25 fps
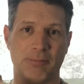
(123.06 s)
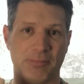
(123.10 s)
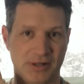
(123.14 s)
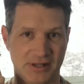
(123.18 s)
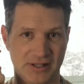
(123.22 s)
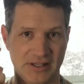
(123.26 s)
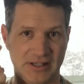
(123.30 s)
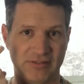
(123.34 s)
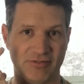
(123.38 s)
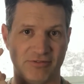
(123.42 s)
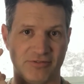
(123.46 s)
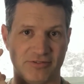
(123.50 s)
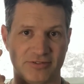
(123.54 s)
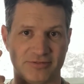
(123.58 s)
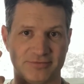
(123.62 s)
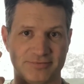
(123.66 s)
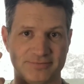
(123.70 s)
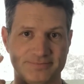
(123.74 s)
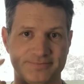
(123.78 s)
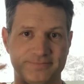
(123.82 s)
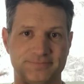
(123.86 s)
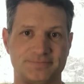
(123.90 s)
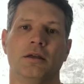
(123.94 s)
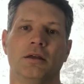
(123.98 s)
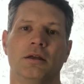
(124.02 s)
belief.
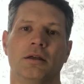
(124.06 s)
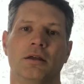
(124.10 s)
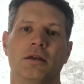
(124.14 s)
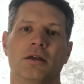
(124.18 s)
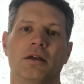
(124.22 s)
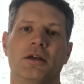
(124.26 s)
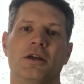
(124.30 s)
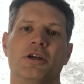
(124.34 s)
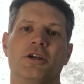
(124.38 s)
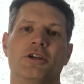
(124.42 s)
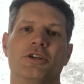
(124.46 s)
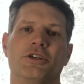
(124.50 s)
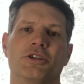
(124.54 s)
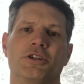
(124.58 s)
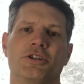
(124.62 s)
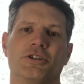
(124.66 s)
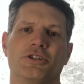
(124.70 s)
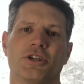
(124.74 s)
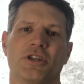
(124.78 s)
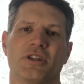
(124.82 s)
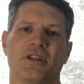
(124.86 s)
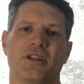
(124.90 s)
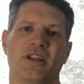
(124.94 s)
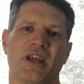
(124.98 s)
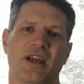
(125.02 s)

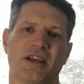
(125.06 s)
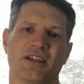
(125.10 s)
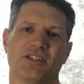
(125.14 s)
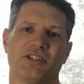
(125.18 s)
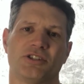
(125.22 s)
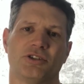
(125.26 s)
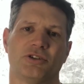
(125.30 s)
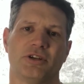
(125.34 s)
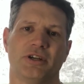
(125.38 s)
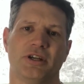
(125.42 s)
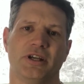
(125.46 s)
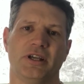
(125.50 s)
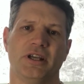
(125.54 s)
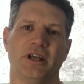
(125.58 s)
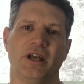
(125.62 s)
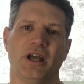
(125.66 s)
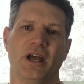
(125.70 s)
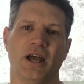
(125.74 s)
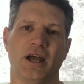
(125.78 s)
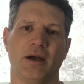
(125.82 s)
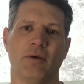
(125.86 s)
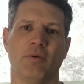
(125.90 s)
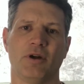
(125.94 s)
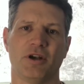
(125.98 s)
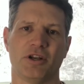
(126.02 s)
So the next story
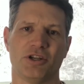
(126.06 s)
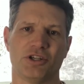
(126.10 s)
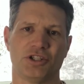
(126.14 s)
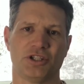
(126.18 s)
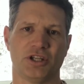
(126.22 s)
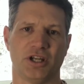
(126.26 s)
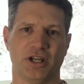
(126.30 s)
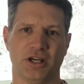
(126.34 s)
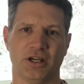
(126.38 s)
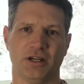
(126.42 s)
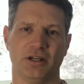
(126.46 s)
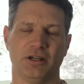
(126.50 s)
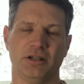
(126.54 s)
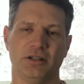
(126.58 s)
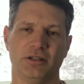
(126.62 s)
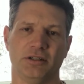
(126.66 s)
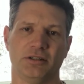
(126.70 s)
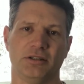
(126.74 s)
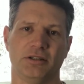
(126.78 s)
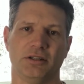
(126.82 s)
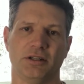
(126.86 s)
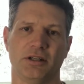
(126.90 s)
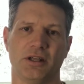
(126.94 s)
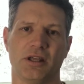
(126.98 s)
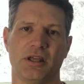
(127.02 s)
I want to share
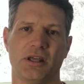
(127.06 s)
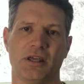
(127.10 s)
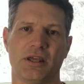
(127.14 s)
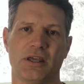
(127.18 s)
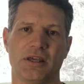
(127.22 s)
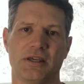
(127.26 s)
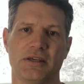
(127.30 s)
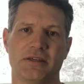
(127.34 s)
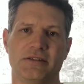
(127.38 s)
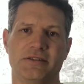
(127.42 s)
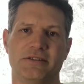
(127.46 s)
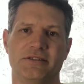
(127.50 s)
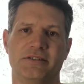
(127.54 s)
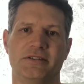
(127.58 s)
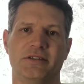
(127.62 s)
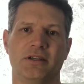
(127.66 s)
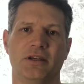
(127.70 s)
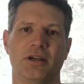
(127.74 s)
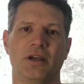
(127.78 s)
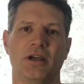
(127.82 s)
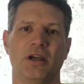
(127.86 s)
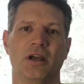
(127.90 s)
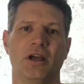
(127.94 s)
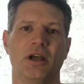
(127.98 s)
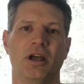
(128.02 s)
is
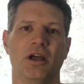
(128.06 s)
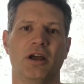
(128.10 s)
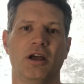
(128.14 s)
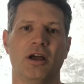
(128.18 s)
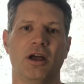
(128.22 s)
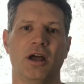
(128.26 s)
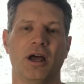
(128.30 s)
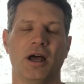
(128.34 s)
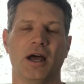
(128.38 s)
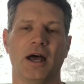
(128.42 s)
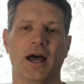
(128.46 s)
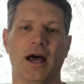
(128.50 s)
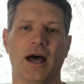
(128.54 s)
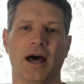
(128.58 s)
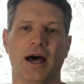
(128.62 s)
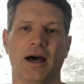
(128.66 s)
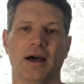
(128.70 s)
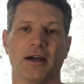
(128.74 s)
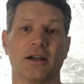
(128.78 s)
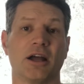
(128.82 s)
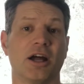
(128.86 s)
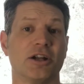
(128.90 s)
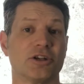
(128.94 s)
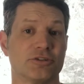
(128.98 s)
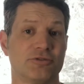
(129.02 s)

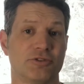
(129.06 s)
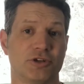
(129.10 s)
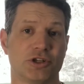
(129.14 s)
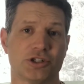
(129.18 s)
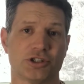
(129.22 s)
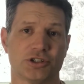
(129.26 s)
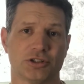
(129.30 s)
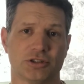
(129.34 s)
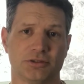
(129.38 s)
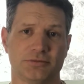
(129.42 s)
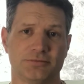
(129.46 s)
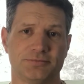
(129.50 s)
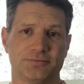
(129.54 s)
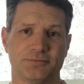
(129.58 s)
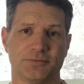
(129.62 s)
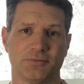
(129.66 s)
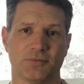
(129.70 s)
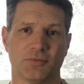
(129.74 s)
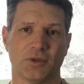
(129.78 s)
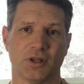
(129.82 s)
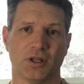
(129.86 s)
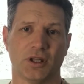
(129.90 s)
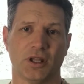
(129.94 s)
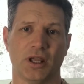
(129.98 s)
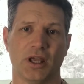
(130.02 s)
controversial.
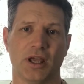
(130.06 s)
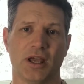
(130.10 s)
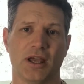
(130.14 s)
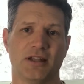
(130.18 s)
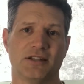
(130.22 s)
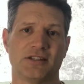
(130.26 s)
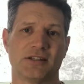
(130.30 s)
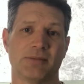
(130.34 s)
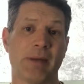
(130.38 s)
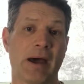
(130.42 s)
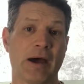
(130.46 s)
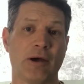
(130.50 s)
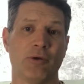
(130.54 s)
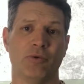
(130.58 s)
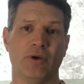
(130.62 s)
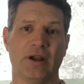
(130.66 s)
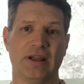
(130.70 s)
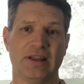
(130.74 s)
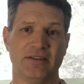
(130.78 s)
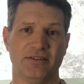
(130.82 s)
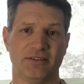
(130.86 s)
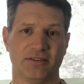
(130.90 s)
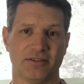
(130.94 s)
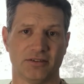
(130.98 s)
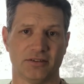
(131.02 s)
It's about
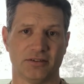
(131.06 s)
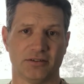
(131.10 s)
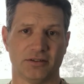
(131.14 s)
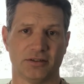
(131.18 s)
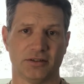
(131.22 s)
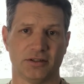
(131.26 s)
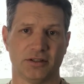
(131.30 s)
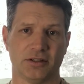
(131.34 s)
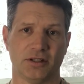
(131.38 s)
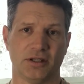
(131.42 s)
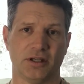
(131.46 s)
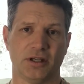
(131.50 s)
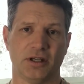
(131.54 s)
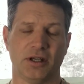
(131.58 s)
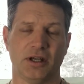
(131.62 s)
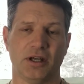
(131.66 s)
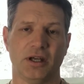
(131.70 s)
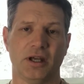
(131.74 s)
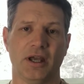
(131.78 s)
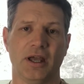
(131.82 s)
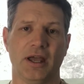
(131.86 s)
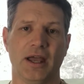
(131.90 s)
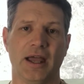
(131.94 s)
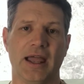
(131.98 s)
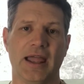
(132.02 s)
race,
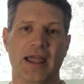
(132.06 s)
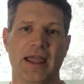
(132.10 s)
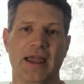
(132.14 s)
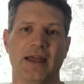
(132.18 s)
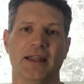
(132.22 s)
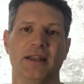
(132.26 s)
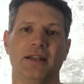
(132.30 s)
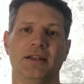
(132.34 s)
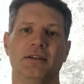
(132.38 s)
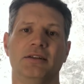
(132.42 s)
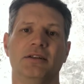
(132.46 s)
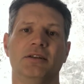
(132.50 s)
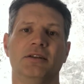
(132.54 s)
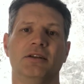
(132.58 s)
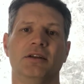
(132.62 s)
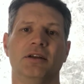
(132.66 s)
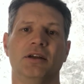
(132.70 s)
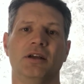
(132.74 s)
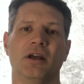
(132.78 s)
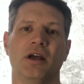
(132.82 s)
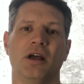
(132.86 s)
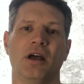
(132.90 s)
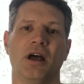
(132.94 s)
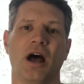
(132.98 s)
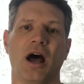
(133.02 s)
and
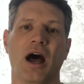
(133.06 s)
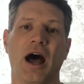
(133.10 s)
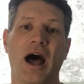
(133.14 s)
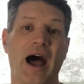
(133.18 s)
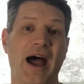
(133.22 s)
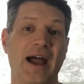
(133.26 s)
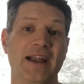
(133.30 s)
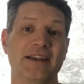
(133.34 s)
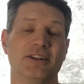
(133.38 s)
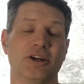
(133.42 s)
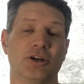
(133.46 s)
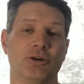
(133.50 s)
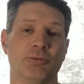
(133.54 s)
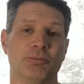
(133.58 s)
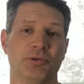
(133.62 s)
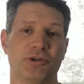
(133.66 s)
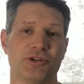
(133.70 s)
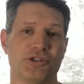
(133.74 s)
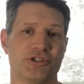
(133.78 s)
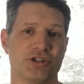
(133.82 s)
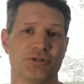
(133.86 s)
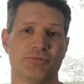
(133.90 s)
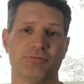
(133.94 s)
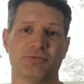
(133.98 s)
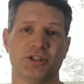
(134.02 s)
I don't
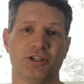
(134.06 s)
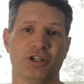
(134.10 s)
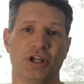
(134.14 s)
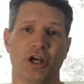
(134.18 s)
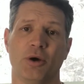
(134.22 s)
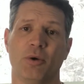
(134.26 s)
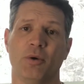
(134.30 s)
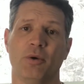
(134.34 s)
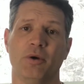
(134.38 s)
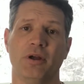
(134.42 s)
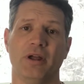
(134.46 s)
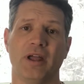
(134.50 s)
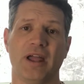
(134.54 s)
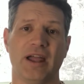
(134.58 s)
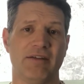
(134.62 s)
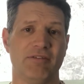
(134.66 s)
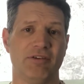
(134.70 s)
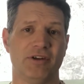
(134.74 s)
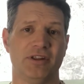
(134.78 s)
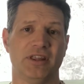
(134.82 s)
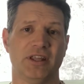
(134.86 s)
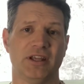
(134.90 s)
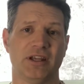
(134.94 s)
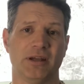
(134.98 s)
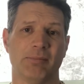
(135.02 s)
presume to know
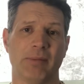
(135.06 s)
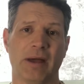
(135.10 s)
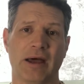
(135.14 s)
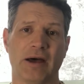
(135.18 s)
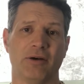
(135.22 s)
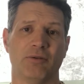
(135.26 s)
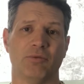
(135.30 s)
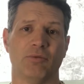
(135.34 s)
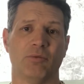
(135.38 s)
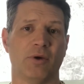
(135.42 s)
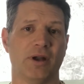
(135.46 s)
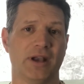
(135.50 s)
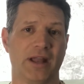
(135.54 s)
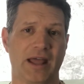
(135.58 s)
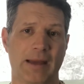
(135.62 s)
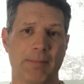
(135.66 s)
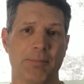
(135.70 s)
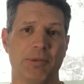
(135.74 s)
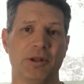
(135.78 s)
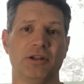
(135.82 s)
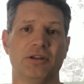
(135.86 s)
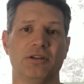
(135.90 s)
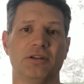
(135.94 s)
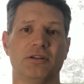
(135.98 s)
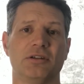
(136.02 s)
everything about what
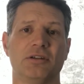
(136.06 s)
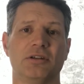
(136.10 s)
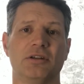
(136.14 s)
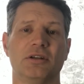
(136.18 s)
happened.